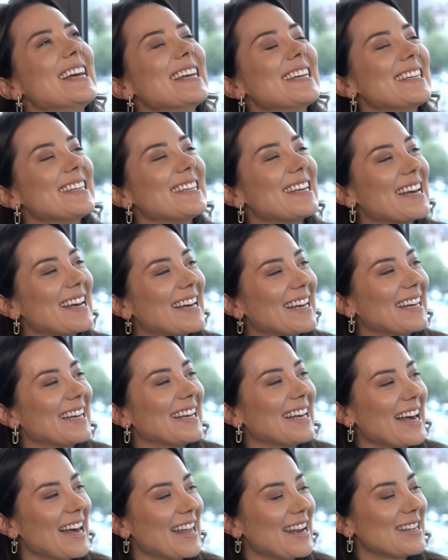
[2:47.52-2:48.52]

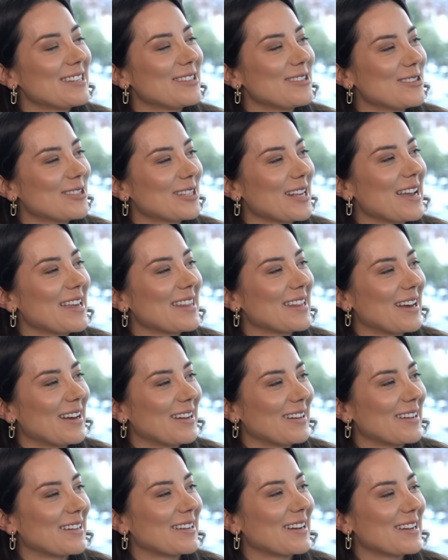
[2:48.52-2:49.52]
Yeah, and as you say that,
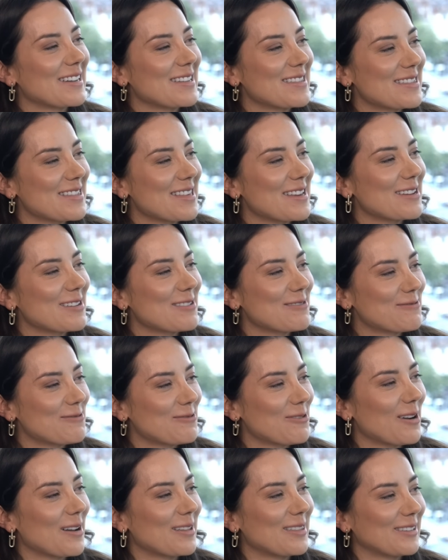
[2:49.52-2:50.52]
like, I can think of
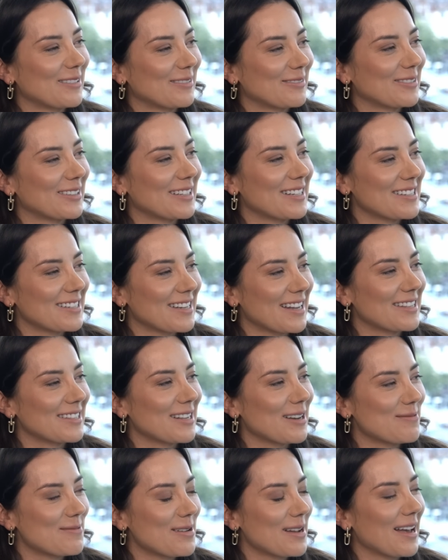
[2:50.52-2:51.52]
one that really stands
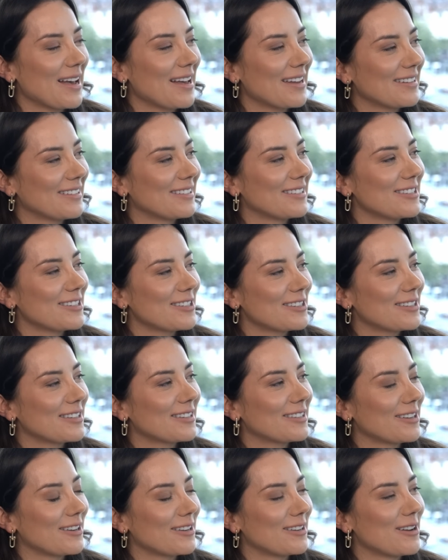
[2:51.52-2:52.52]
out in my head, and I just
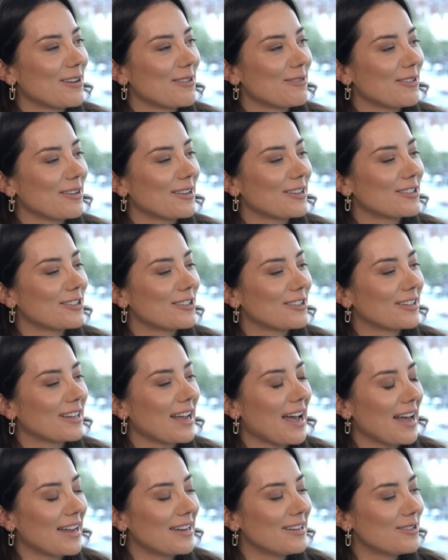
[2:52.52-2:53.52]
don't know if I
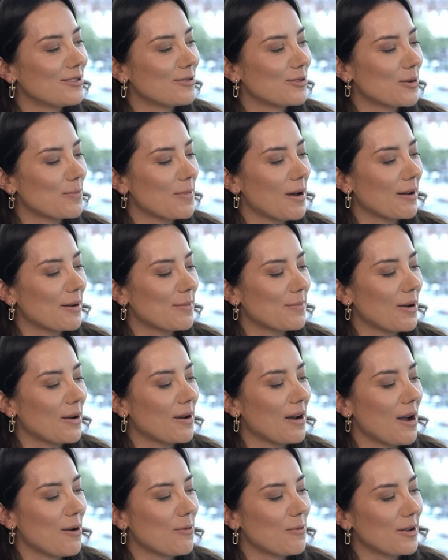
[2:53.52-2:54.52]
can talk about it,
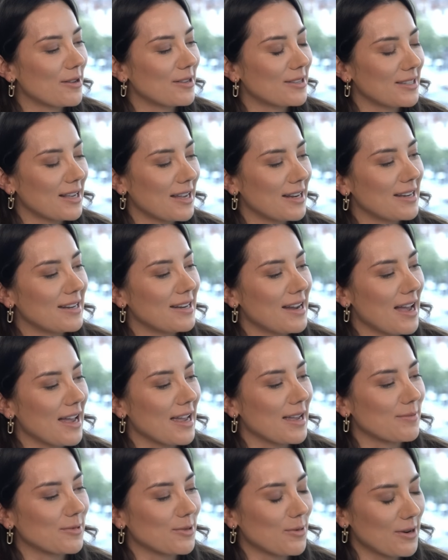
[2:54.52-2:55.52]
but I won't say any
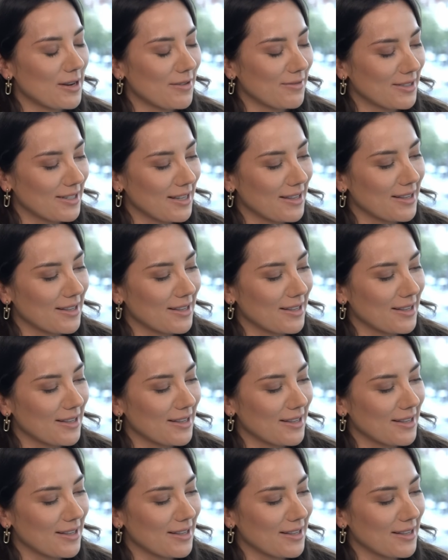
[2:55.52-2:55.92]
names. I won't even say